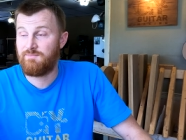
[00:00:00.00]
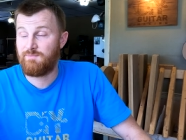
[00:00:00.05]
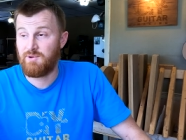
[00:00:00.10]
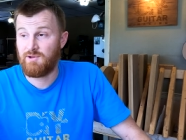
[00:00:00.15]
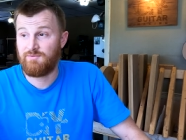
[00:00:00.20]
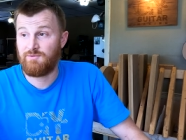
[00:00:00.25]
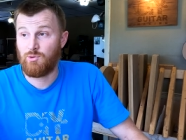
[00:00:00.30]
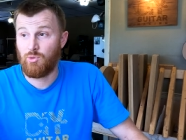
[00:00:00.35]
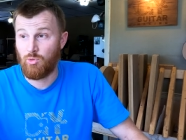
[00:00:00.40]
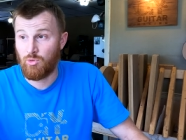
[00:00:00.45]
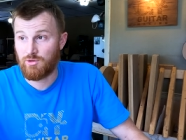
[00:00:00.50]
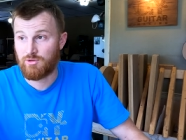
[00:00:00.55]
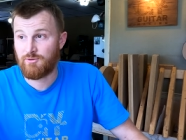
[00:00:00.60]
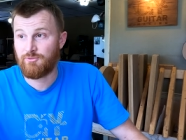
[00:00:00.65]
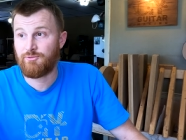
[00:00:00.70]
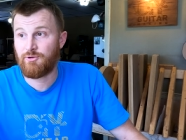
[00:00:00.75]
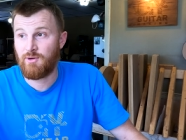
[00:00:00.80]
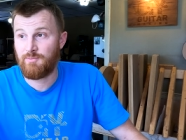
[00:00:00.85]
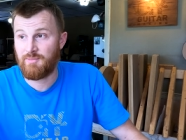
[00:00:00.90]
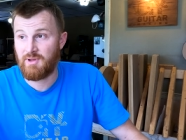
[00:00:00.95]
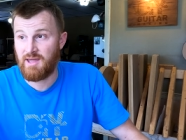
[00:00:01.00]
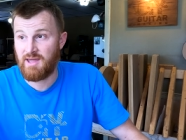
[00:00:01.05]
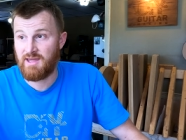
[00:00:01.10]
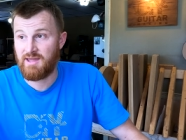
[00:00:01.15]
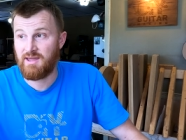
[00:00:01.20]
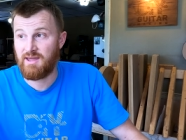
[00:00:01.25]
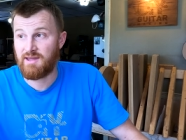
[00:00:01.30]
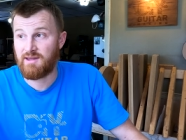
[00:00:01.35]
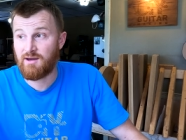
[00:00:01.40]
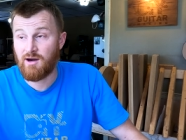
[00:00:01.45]
but if you order from a,
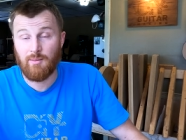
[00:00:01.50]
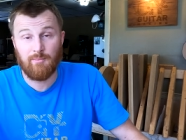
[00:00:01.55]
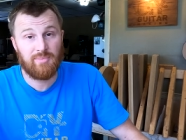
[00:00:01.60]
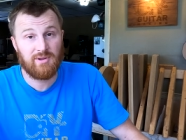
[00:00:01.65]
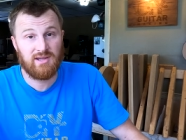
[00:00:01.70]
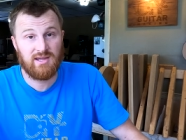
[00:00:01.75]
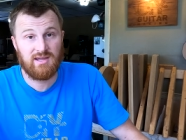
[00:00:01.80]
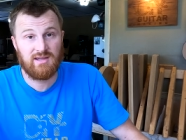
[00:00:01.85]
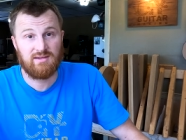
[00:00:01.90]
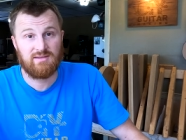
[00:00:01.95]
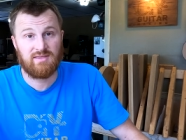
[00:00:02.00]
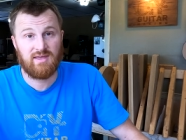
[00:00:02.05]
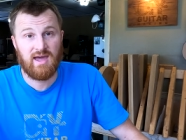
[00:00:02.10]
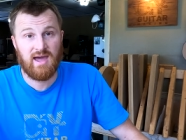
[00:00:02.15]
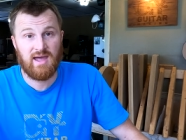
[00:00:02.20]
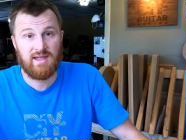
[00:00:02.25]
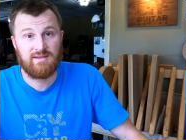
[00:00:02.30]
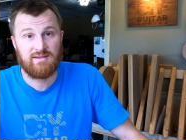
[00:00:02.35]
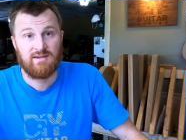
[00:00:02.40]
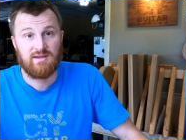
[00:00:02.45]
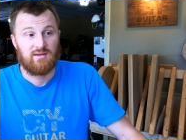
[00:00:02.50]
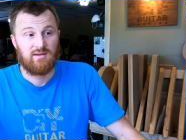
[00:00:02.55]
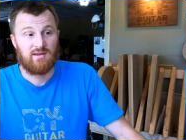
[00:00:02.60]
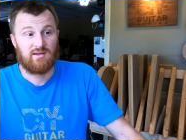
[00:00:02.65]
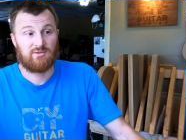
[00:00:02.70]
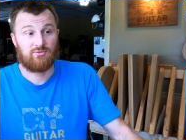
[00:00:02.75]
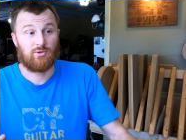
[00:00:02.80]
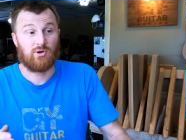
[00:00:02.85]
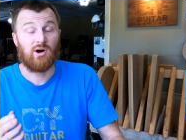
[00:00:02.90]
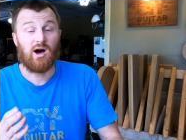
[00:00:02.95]
a company that
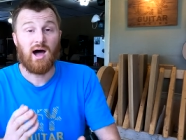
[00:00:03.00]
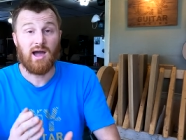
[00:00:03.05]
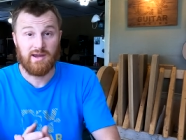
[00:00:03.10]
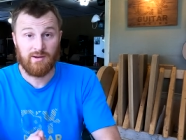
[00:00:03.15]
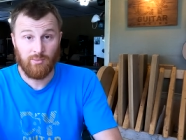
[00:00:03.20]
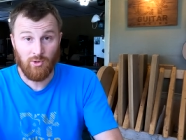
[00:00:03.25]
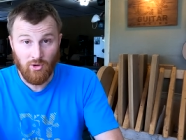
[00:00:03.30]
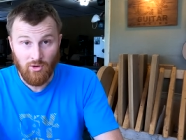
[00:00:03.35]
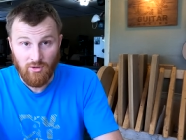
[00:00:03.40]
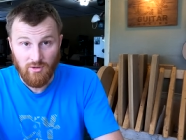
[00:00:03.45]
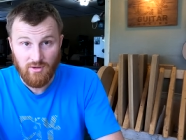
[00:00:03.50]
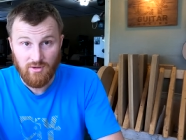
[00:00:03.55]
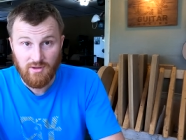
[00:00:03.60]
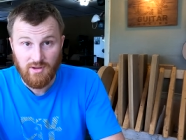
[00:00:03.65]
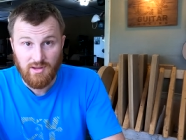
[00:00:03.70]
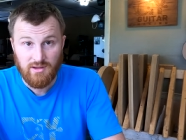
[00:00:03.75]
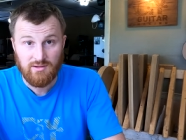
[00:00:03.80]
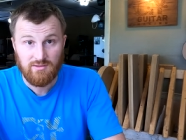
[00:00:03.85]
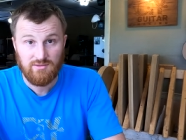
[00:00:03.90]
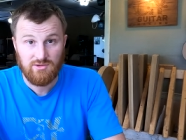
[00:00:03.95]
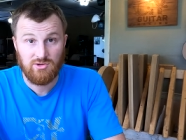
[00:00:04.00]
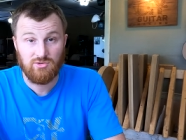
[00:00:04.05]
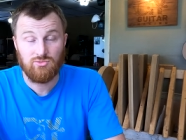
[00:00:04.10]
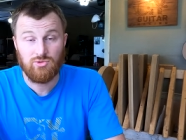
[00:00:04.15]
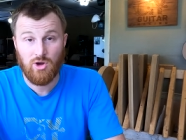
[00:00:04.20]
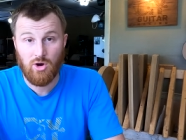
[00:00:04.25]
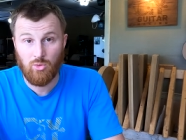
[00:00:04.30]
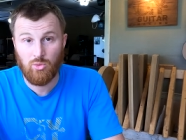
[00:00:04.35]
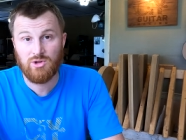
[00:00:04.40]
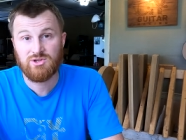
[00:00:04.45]
is reliable, you
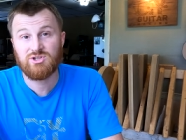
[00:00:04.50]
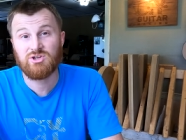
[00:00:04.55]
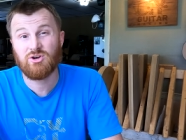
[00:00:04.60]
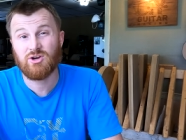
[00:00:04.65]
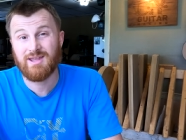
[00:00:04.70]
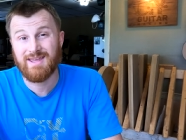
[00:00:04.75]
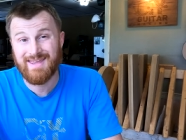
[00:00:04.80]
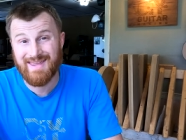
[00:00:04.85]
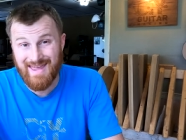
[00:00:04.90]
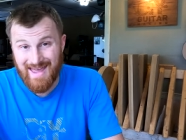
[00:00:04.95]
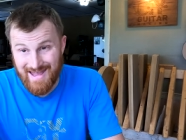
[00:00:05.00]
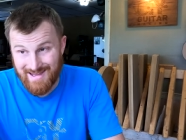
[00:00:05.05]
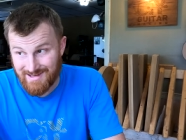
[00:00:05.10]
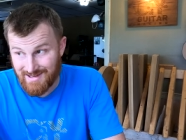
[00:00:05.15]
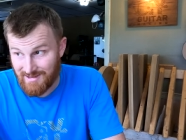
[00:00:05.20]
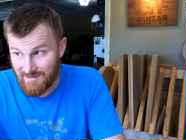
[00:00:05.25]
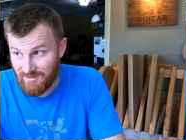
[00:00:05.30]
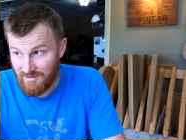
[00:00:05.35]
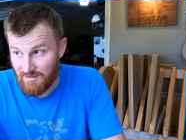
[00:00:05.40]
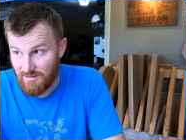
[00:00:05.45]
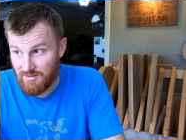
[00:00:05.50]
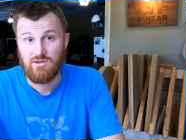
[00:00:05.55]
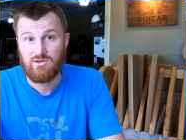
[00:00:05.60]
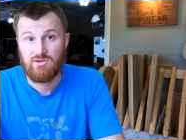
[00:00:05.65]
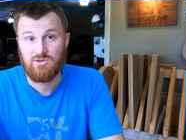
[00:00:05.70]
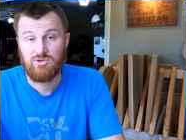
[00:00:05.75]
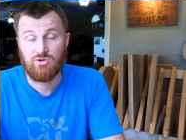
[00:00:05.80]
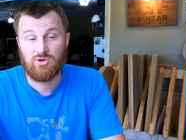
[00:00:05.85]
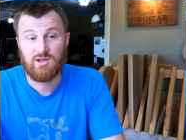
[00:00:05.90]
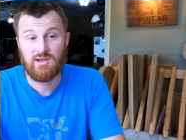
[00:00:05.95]
know what you're getting,
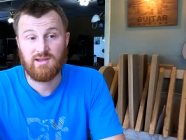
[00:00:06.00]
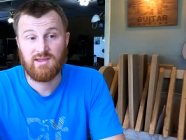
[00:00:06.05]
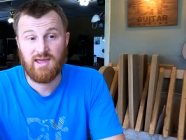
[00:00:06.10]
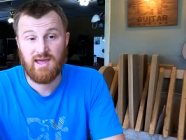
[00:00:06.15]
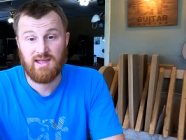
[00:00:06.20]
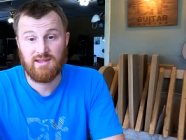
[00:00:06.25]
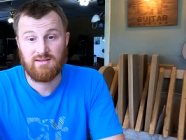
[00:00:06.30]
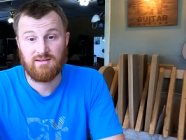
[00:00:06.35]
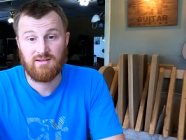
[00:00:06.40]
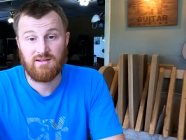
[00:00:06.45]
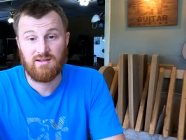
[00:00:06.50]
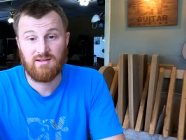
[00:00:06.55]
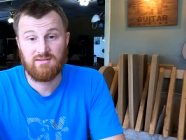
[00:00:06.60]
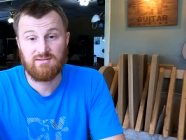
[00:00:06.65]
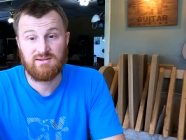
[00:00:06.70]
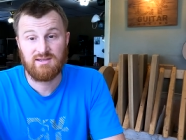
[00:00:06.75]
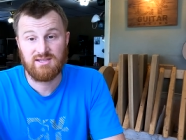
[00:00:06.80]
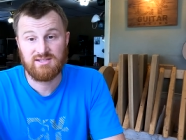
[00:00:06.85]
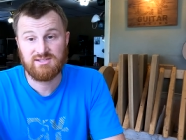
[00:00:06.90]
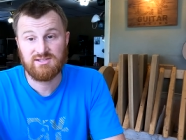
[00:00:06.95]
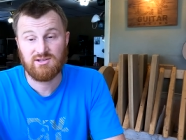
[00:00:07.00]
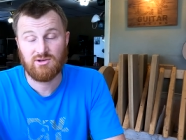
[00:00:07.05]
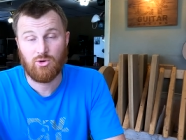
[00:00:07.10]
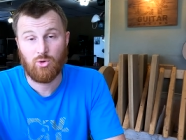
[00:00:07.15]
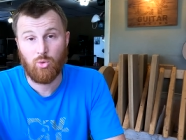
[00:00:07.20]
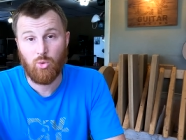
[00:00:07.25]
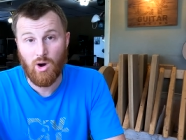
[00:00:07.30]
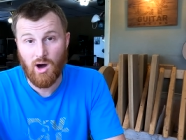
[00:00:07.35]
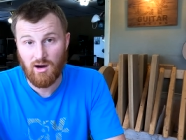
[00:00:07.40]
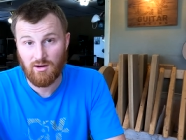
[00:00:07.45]
you can get decent
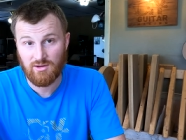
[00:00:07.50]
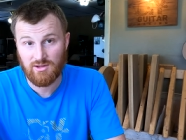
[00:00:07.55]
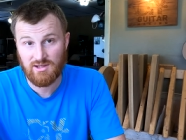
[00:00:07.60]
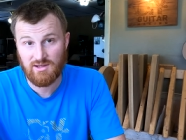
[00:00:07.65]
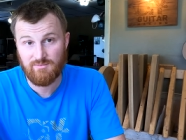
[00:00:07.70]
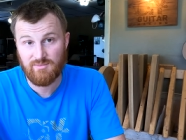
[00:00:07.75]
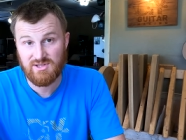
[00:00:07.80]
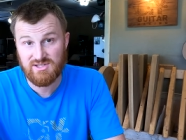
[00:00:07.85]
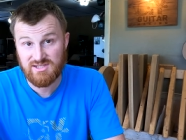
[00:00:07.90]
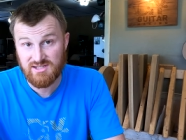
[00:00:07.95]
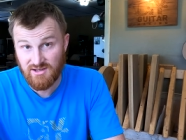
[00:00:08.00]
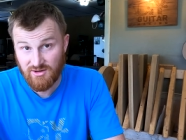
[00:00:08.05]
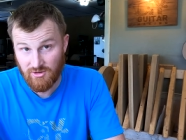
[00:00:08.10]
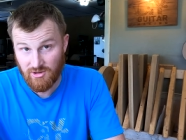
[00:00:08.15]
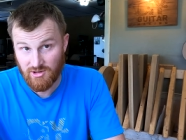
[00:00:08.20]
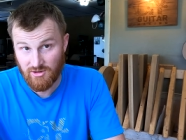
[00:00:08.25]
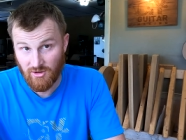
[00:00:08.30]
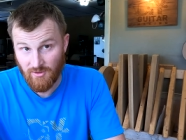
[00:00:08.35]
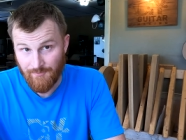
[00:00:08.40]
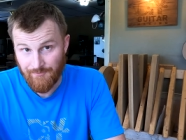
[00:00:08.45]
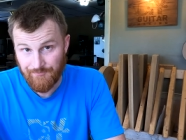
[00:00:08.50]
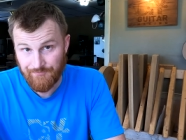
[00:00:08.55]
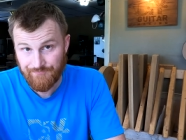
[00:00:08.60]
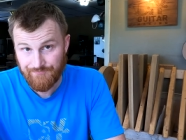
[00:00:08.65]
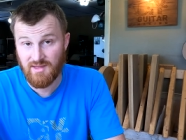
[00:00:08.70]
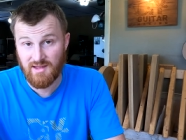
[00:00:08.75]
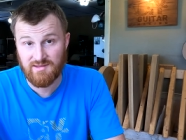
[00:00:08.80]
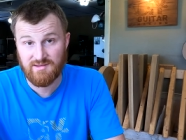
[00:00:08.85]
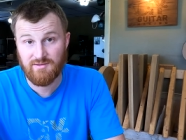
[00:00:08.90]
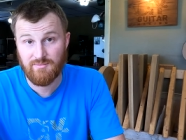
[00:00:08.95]
quality material.
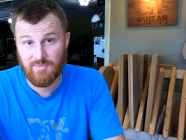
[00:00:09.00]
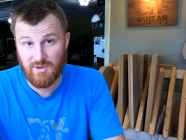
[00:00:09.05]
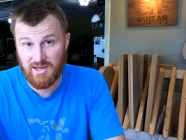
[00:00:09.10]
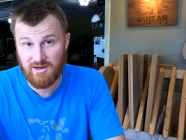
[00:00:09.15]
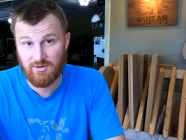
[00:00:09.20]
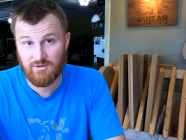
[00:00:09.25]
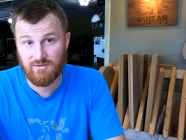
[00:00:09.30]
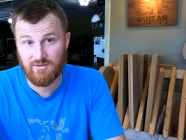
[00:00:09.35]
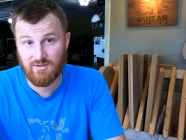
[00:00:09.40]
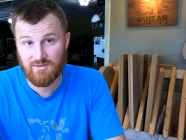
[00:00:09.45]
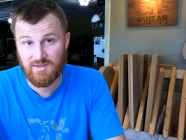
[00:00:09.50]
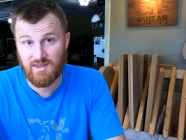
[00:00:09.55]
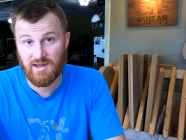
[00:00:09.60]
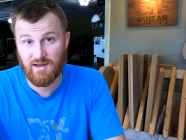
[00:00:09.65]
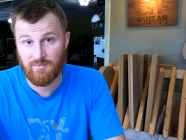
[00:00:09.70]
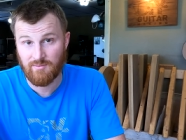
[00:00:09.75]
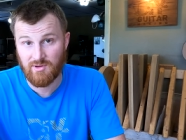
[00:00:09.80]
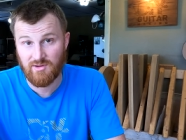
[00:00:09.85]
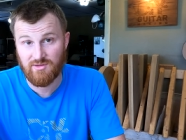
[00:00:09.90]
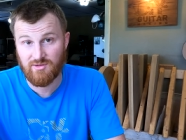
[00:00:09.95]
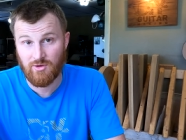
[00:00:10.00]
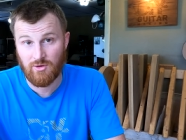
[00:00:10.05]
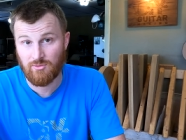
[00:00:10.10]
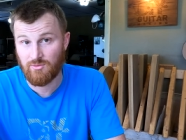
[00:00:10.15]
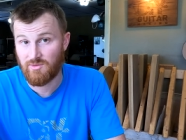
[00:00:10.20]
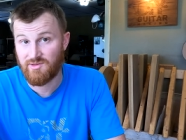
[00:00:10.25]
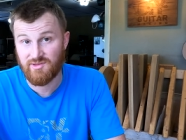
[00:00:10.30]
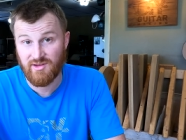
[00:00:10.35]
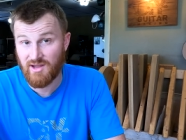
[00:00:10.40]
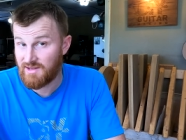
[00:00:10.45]
That's the bigger thing I'm concerned
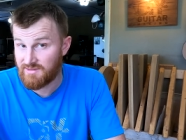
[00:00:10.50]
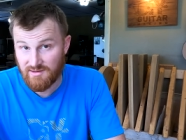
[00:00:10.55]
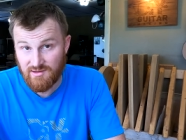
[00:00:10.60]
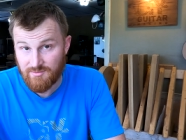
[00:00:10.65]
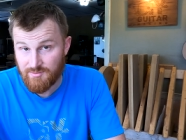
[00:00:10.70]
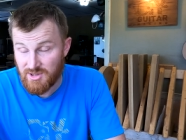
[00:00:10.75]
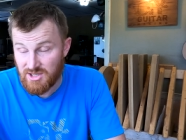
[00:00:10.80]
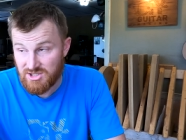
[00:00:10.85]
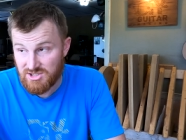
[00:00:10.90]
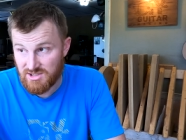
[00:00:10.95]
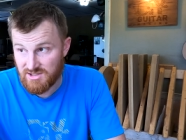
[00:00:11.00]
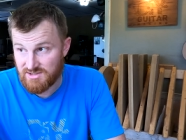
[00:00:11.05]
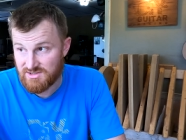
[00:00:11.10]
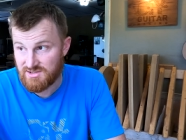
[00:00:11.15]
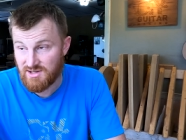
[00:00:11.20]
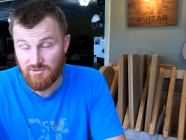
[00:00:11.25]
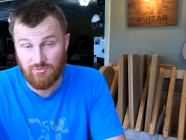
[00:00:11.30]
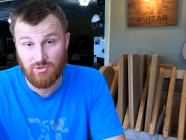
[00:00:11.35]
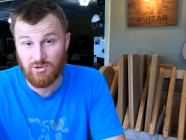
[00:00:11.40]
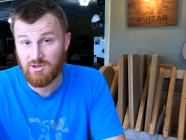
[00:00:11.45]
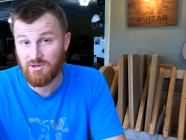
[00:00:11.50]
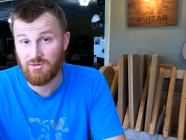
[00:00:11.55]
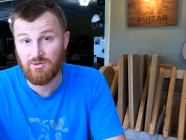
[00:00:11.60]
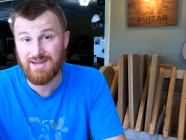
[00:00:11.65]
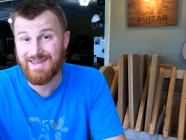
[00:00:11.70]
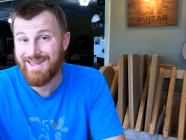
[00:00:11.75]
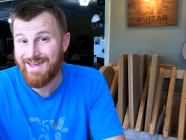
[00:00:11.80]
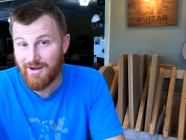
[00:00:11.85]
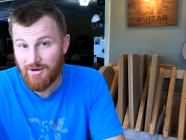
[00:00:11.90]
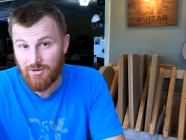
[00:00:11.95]
with, not the species. I really
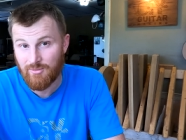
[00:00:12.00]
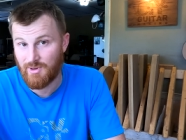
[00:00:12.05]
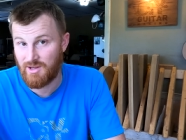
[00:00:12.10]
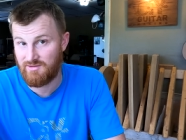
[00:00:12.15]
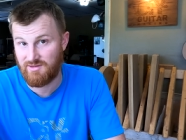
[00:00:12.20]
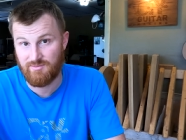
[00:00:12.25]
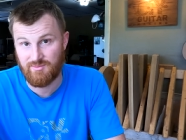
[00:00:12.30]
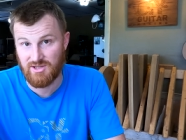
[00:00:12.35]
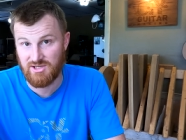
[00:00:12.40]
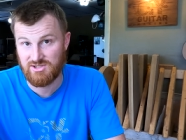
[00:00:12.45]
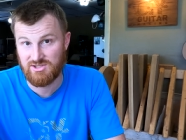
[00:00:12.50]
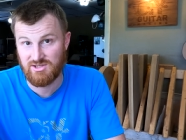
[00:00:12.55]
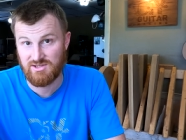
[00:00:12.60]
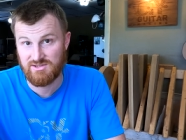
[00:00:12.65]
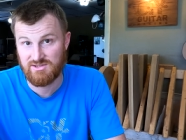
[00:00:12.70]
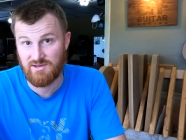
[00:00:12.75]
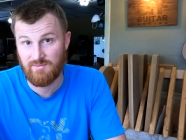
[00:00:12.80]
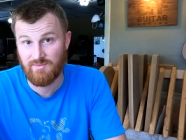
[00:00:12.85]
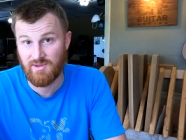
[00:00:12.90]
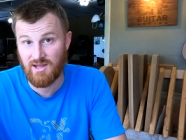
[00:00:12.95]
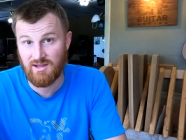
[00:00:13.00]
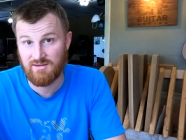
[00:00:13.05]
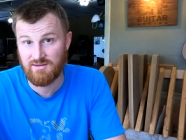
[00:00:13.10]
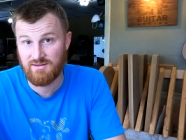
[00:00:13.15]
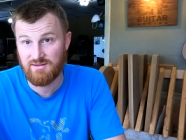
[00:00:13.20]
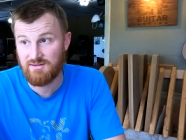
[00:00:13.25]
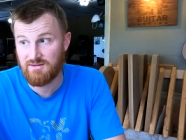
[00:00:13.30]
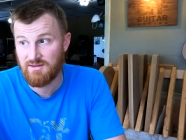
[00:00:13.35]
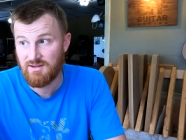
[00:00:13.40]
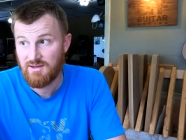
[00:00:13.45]
don't care about species. I'm not
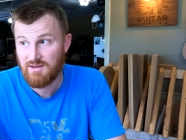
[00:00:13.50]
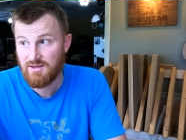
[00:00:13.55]
a,